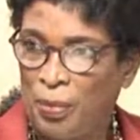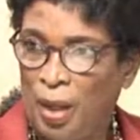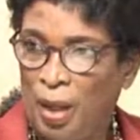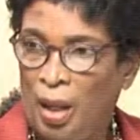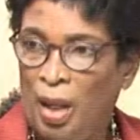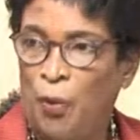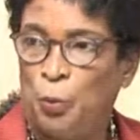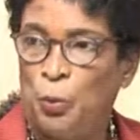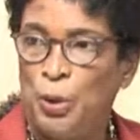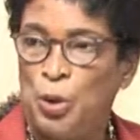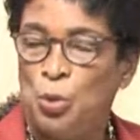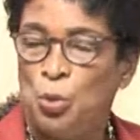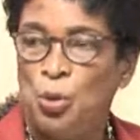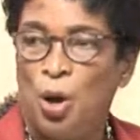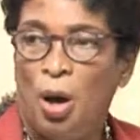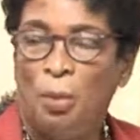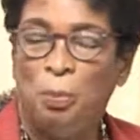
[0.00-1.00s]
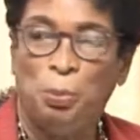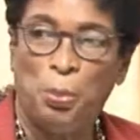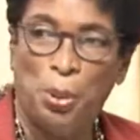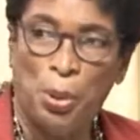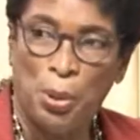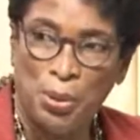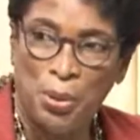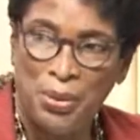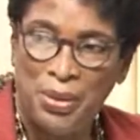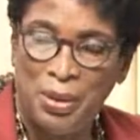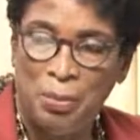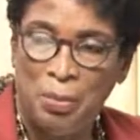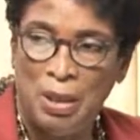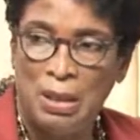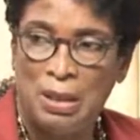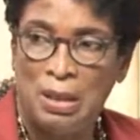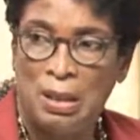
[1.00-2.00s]
if we do not pull them
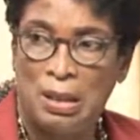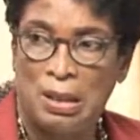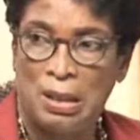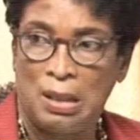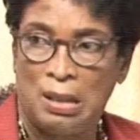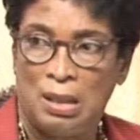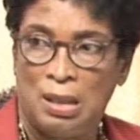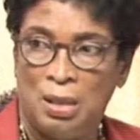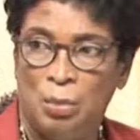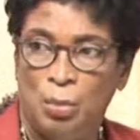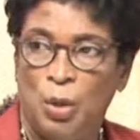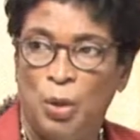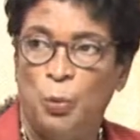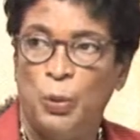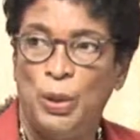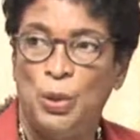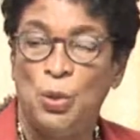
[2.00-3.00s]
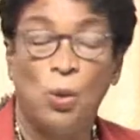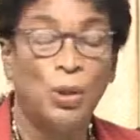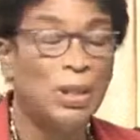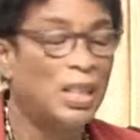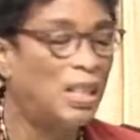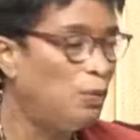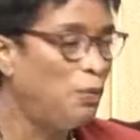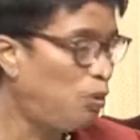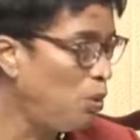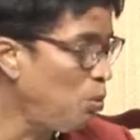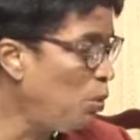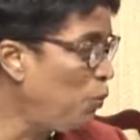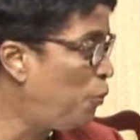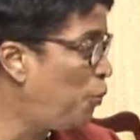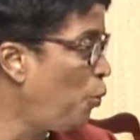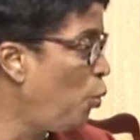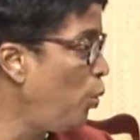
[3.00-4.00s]
into the system, if we don't give them a
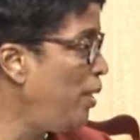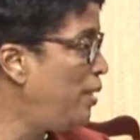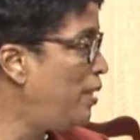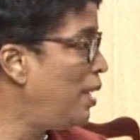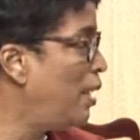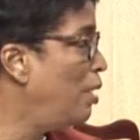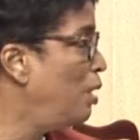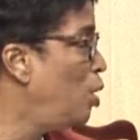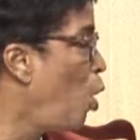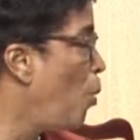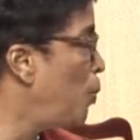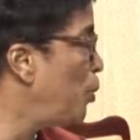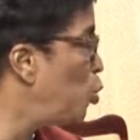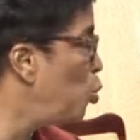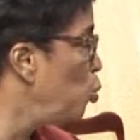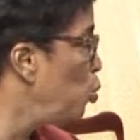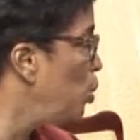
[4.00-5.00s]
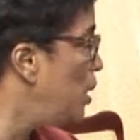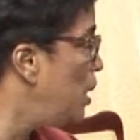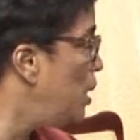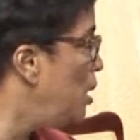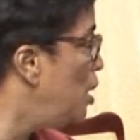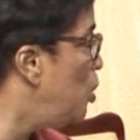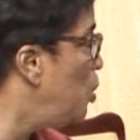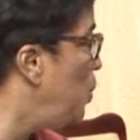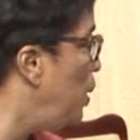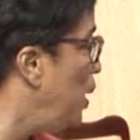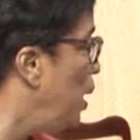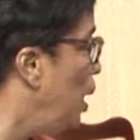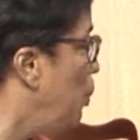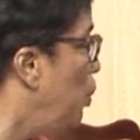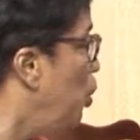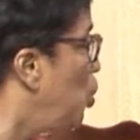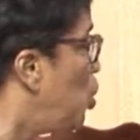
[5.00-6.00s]
voice and an opportunity to be
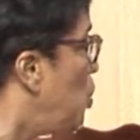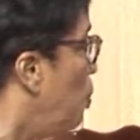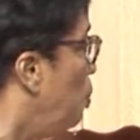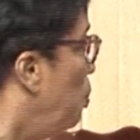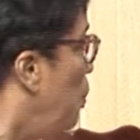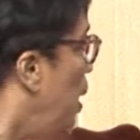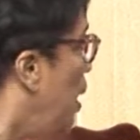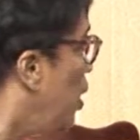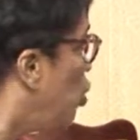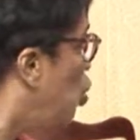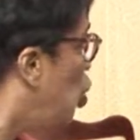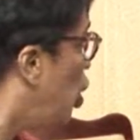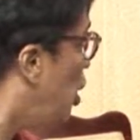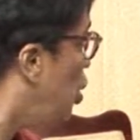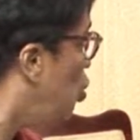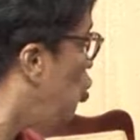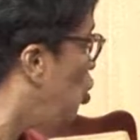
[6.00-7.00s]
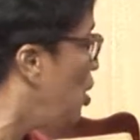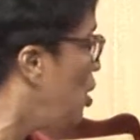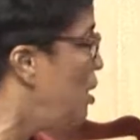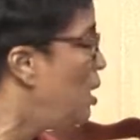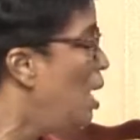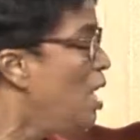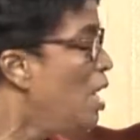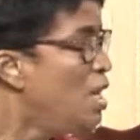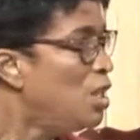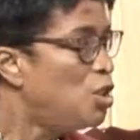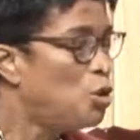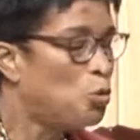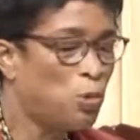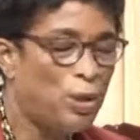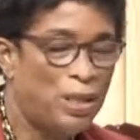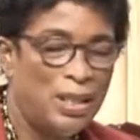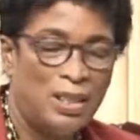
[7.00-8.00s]
able to make changes, to
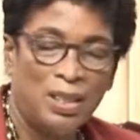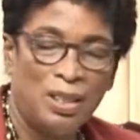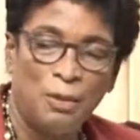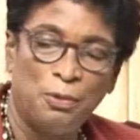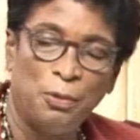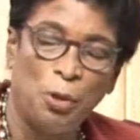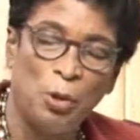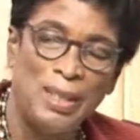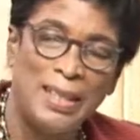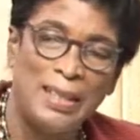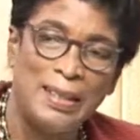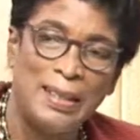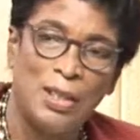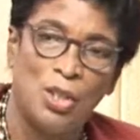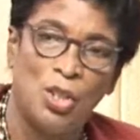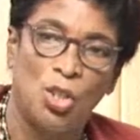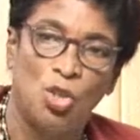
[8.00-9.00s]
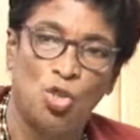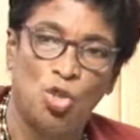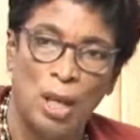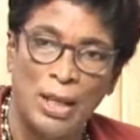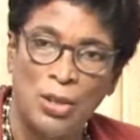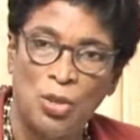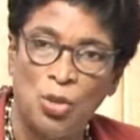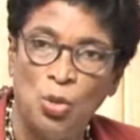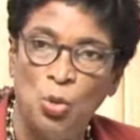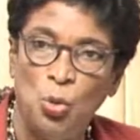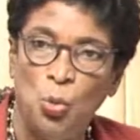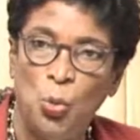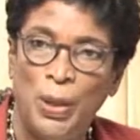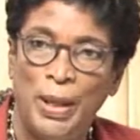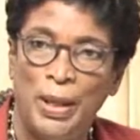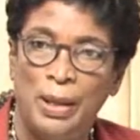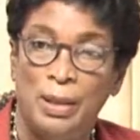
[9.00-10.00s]
raise their voices and suggest new
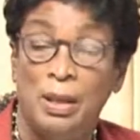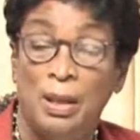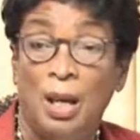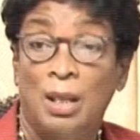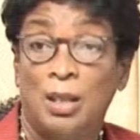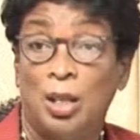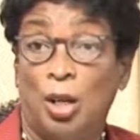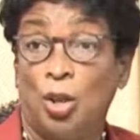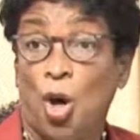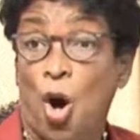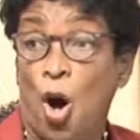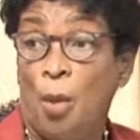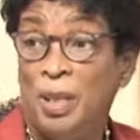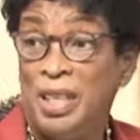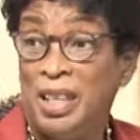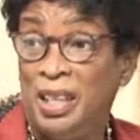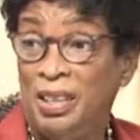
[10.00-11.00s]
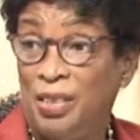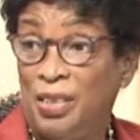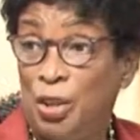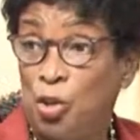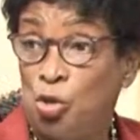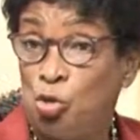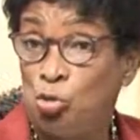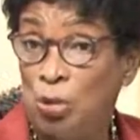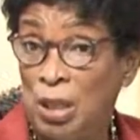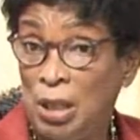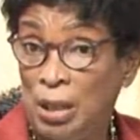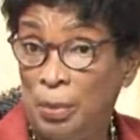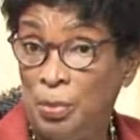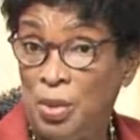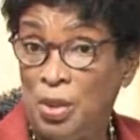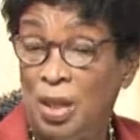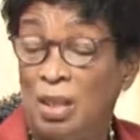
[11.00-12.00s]
ways, to accommodate their
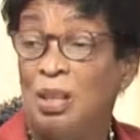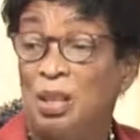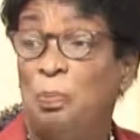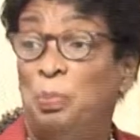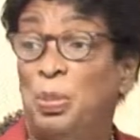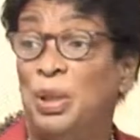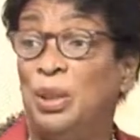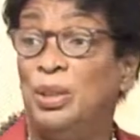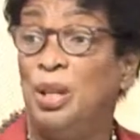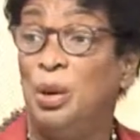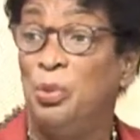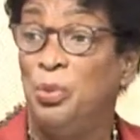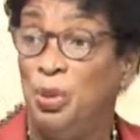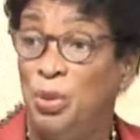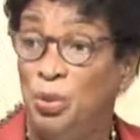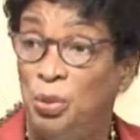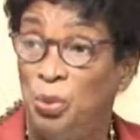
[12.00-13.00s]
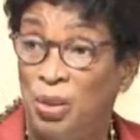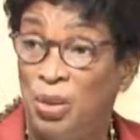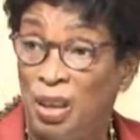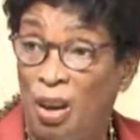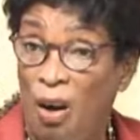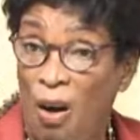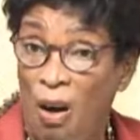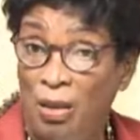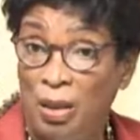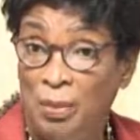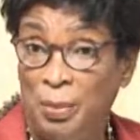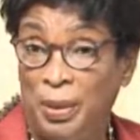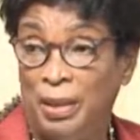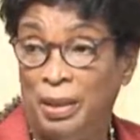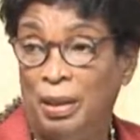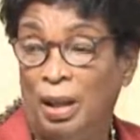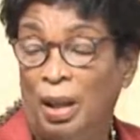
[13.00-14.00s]
dreams, to build out the youth
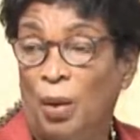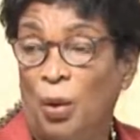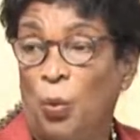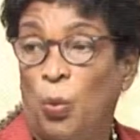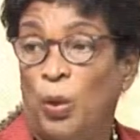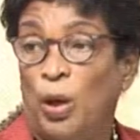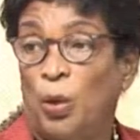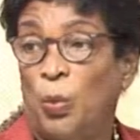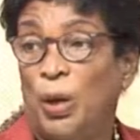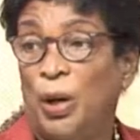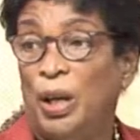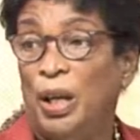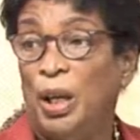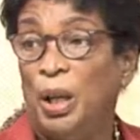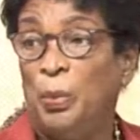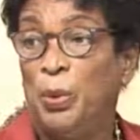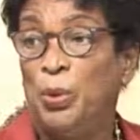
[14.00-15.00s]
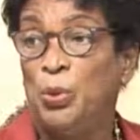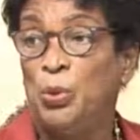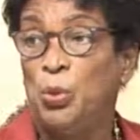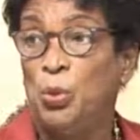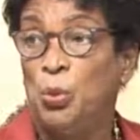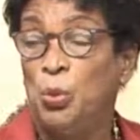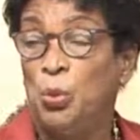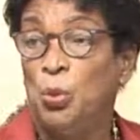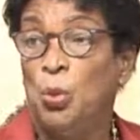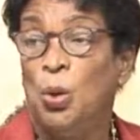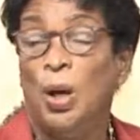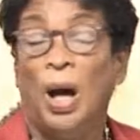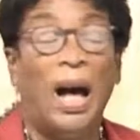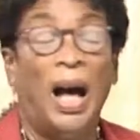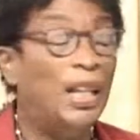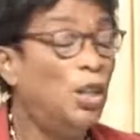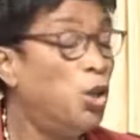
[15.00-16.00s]
economy, where we're able to
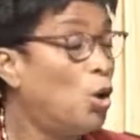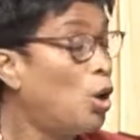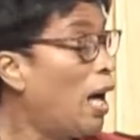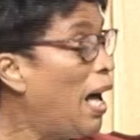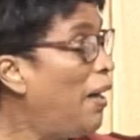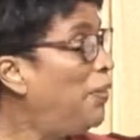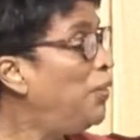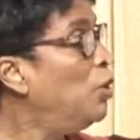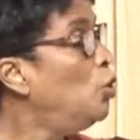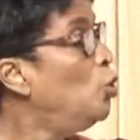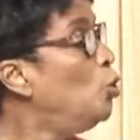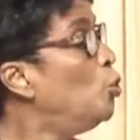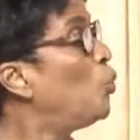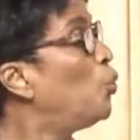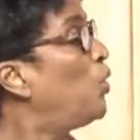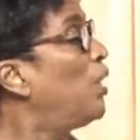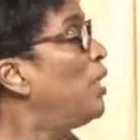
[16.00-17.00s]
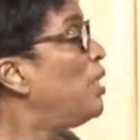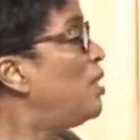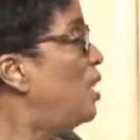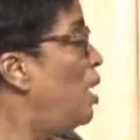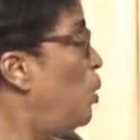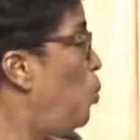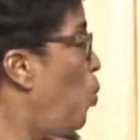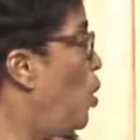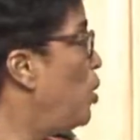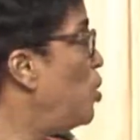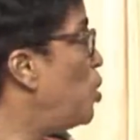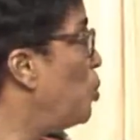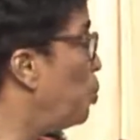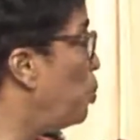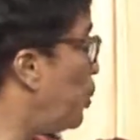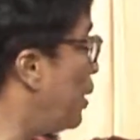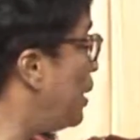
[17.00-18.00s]
look at the new things they want to
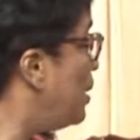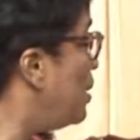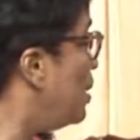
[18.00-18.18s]
bring to